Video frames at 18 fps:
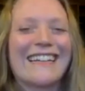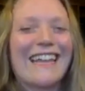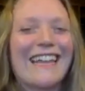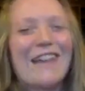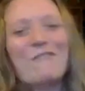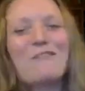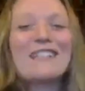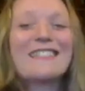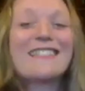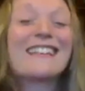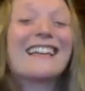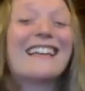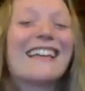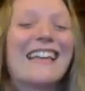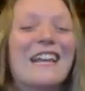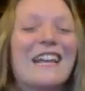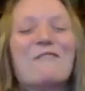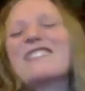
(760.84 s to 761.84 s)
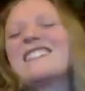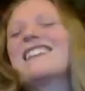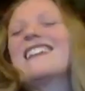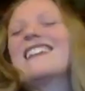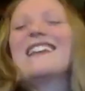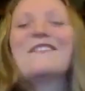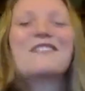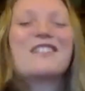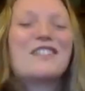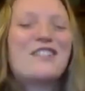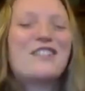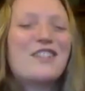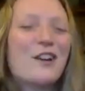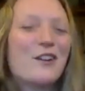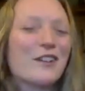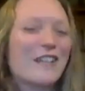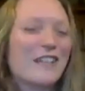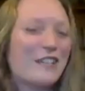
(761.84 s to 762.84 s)
it was a
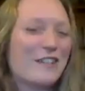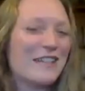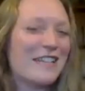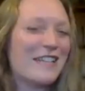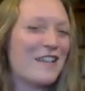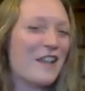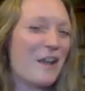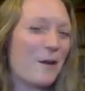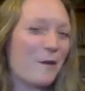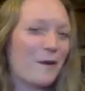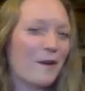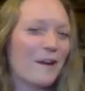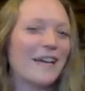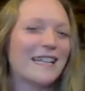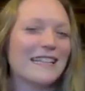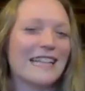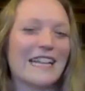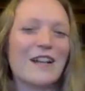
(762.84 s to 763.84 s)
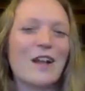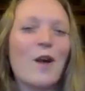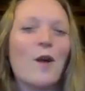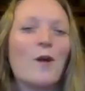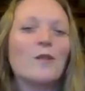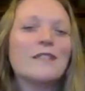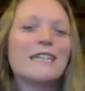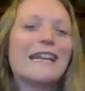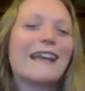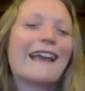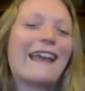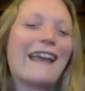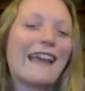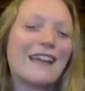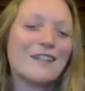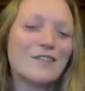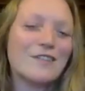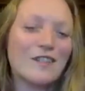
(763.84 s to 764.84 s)
joke, and you didn't know, like, only a
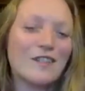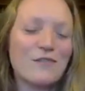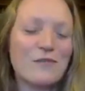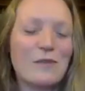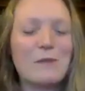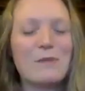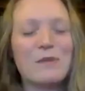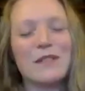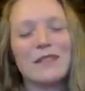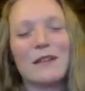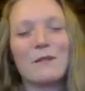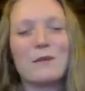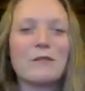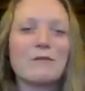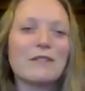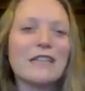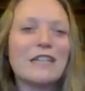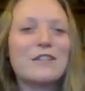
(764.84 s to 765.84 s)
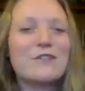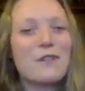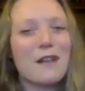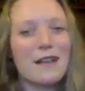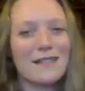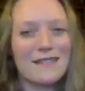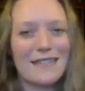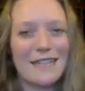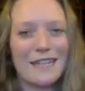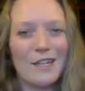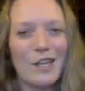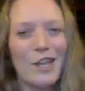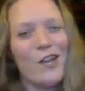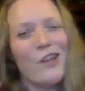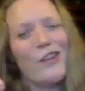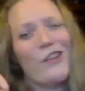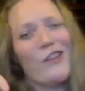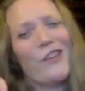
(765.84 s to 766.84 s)
handful of people that we really trusted
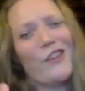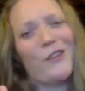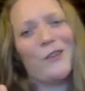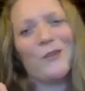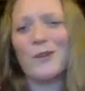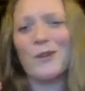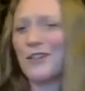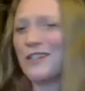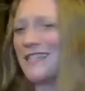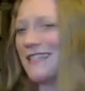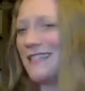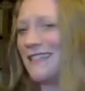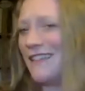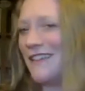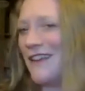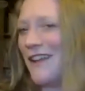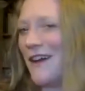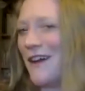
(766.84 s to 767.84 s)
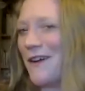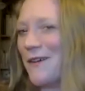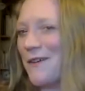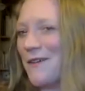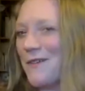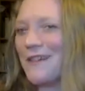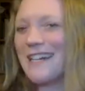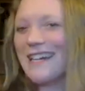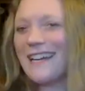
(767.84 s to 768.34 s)
knew or didn't know.